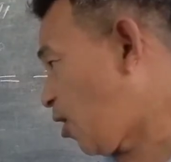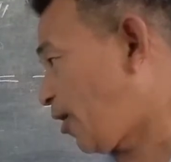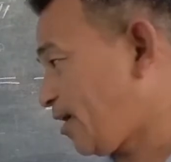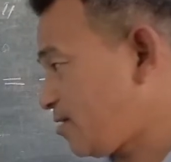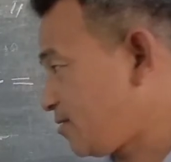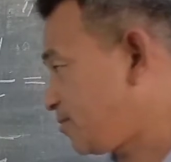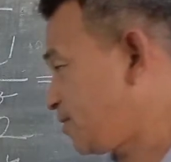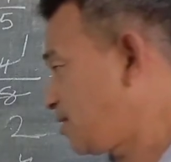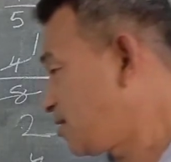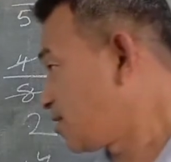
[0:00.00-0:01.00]
Okay,
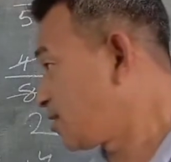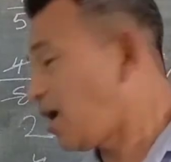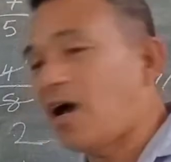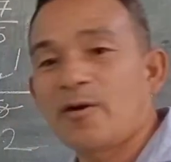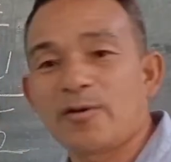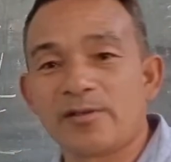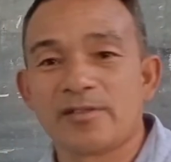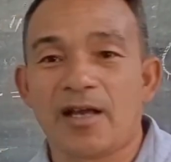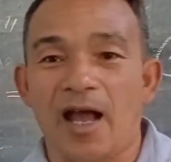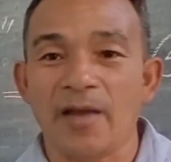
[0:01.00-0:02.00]
now
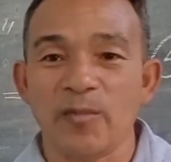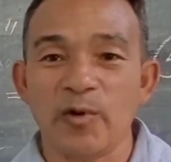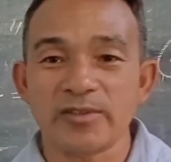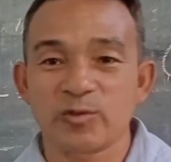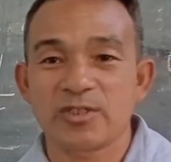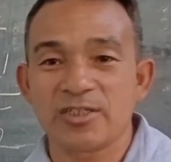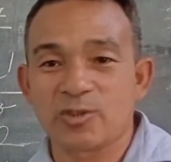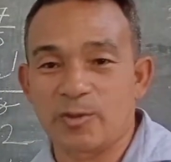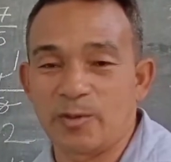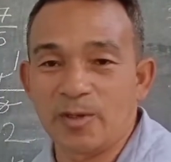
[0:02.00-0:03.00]
I'm going to
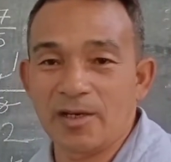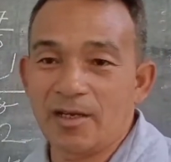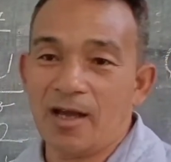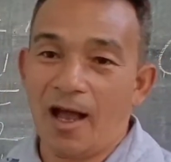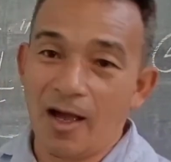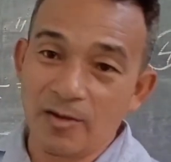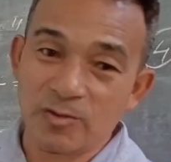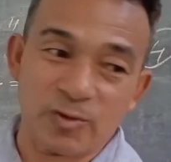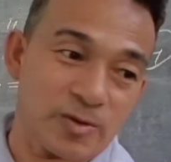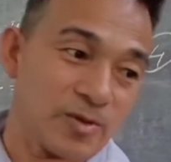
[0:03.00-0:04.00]
teach you
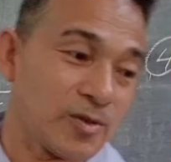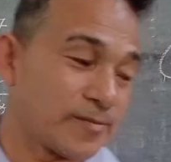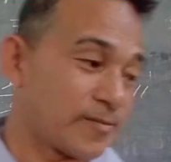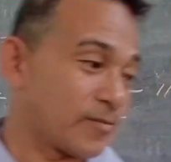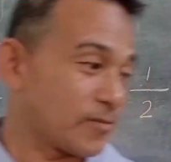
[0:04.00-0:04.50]
how to